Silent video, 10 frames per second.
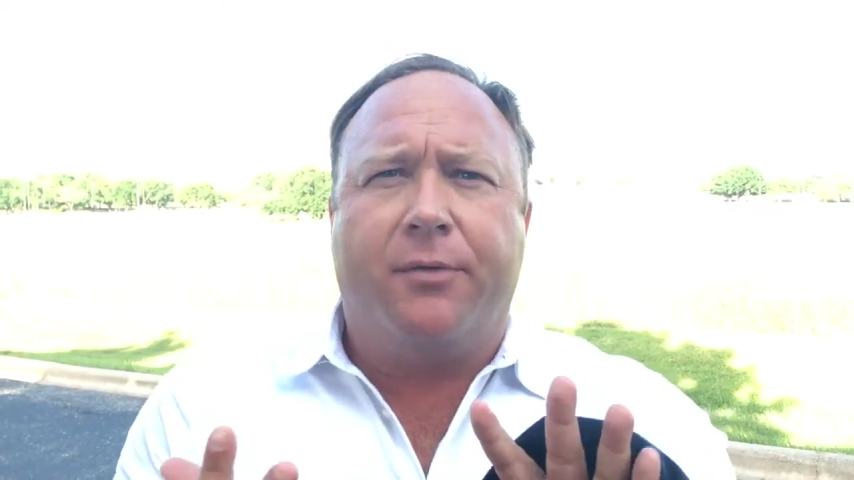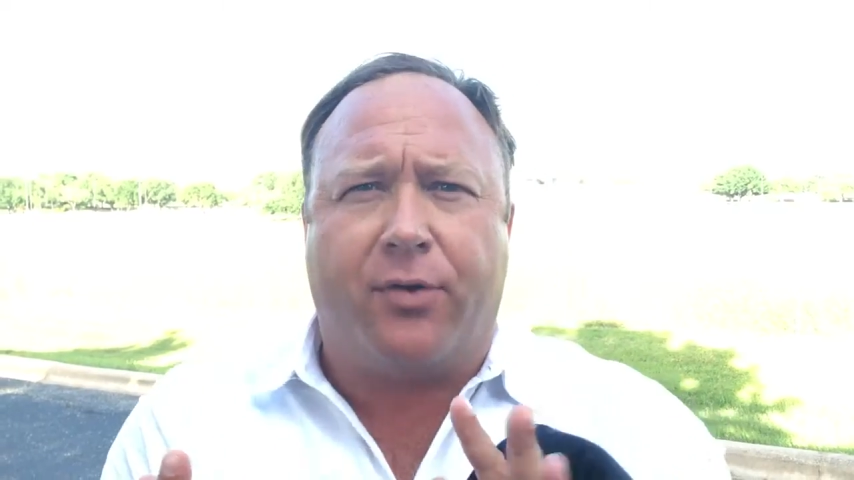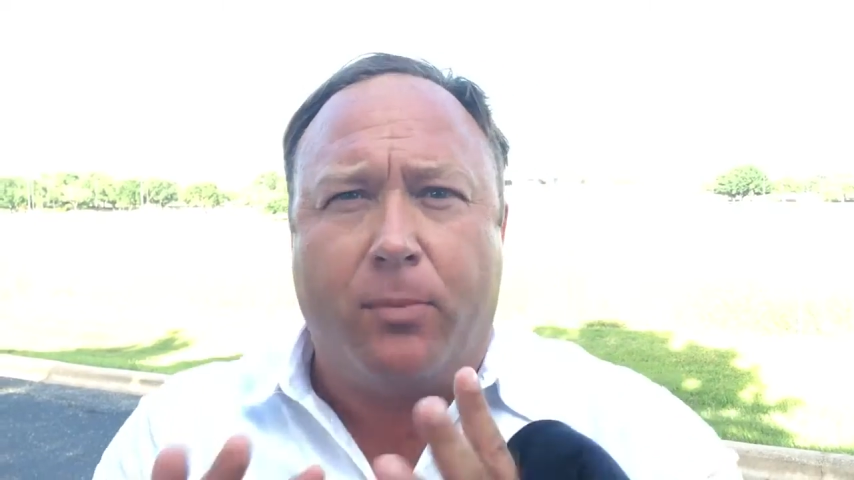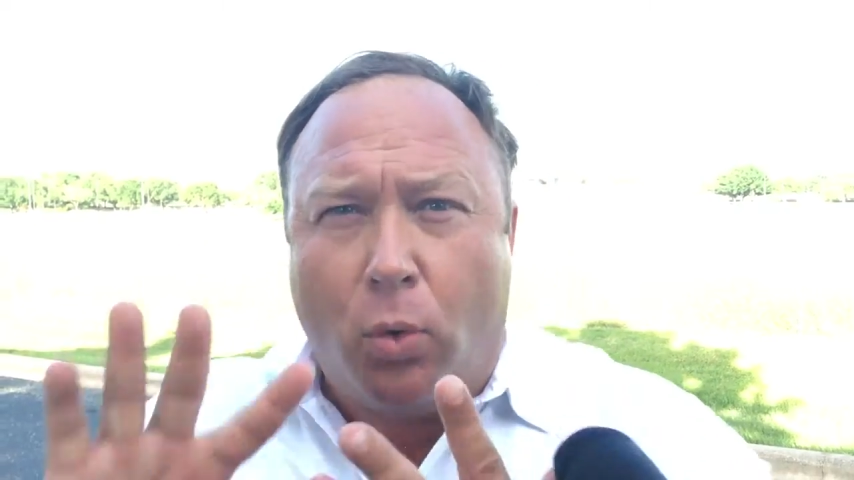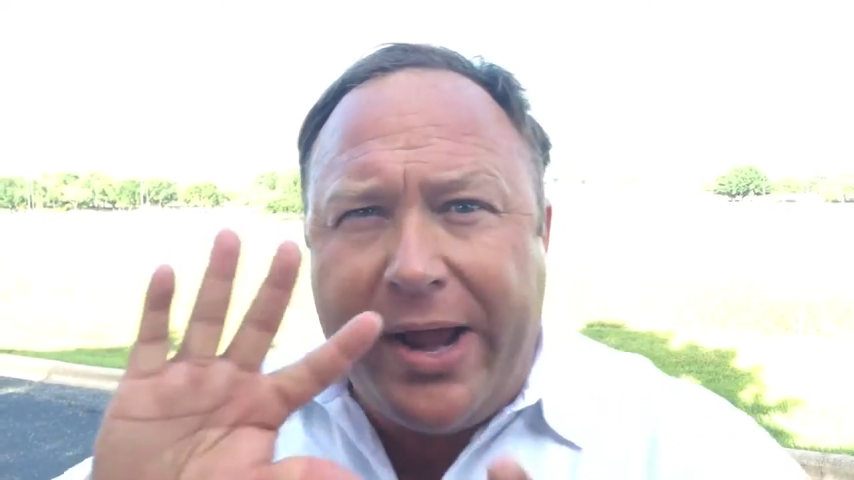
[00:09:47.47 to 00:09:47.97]

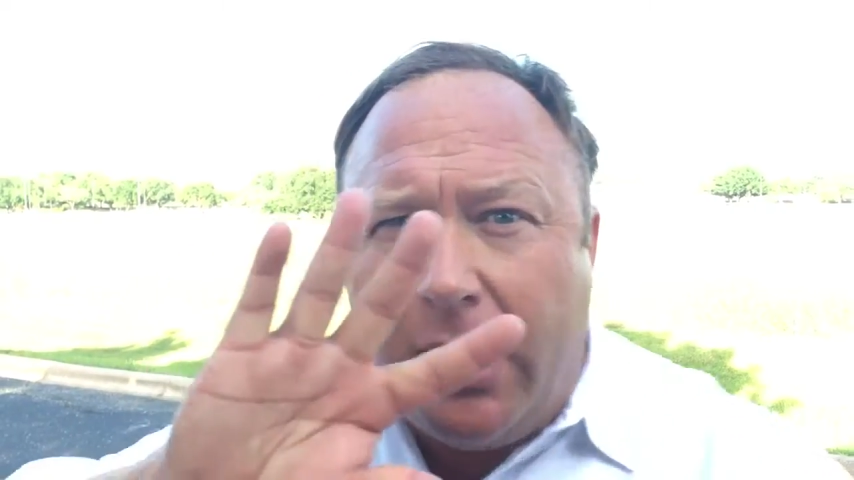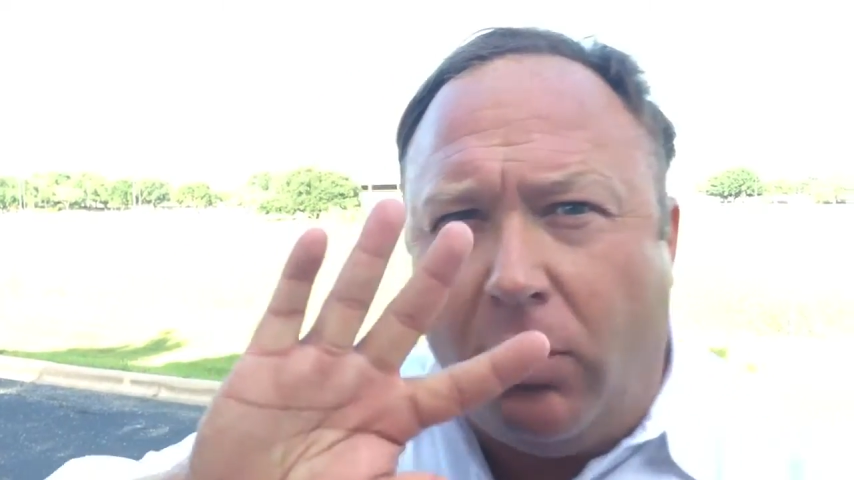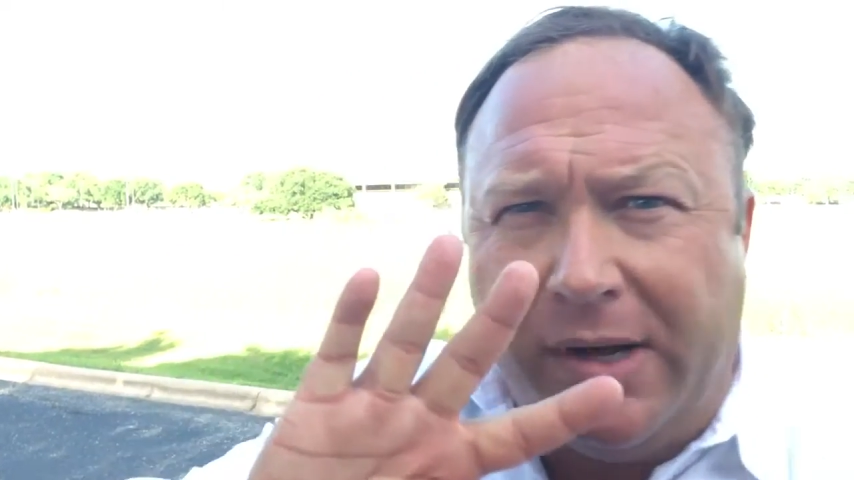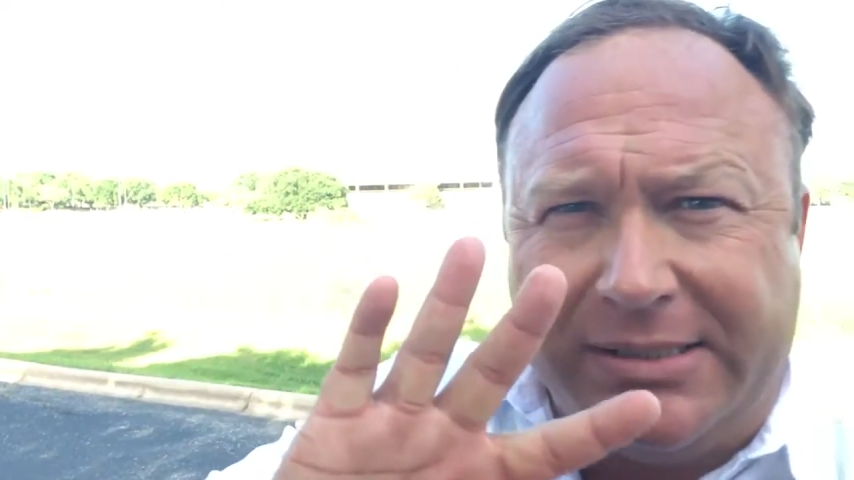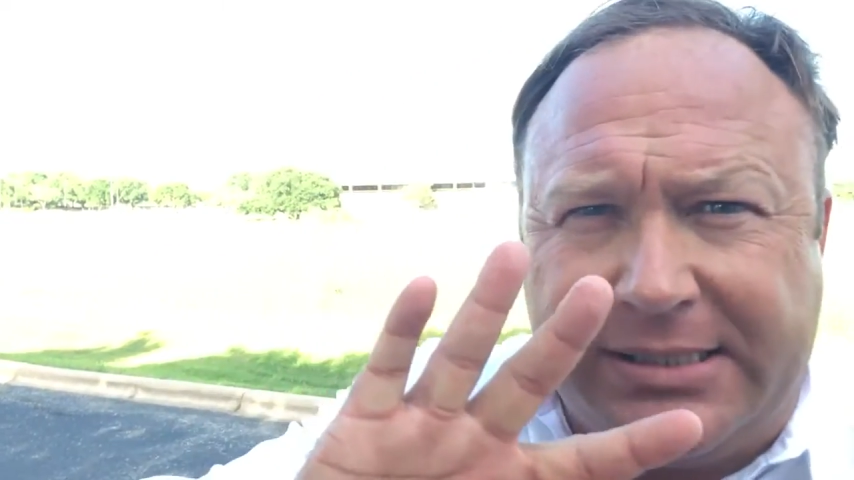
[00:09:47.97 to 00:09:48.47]
from
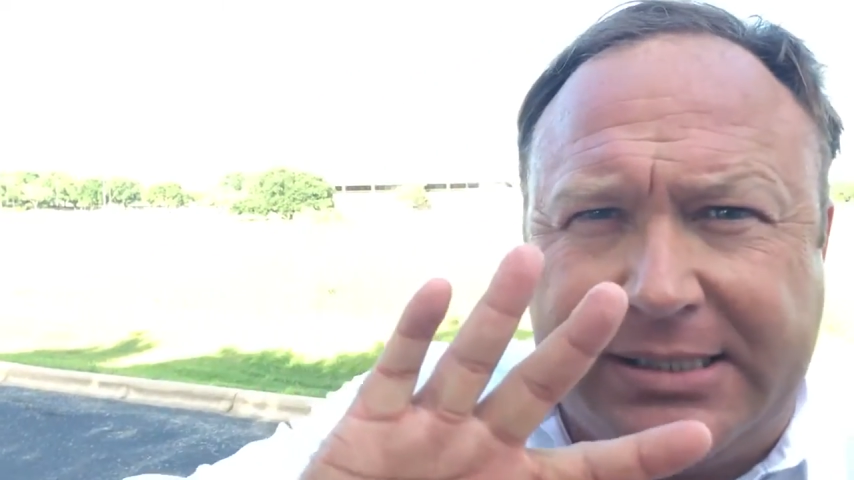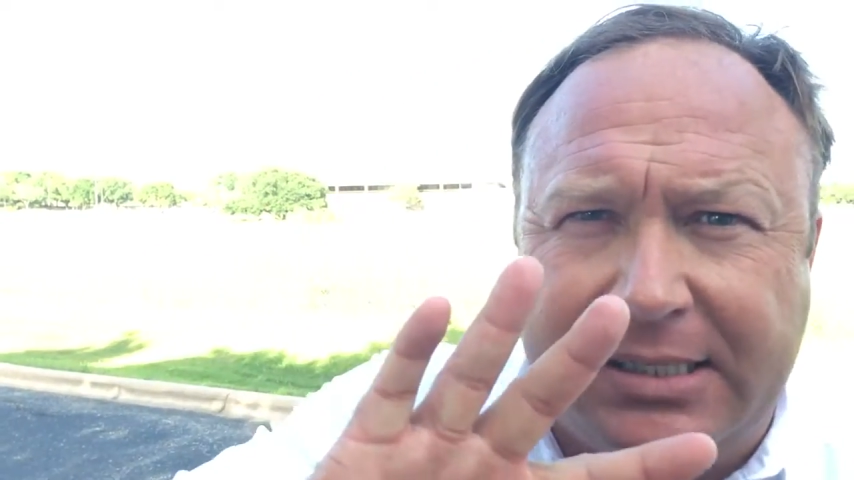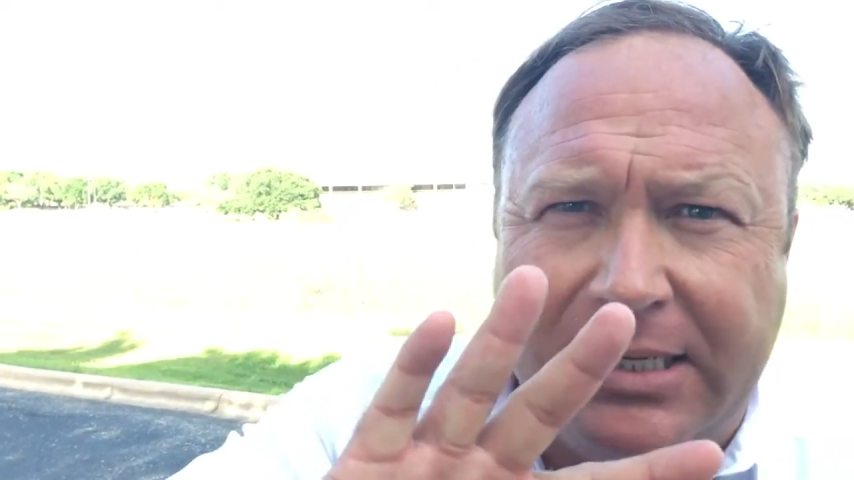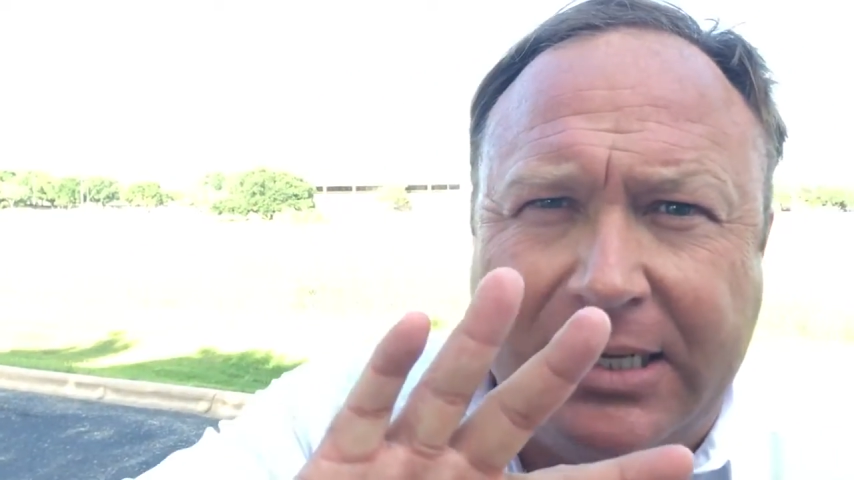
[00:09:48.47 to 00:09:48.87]
real ones,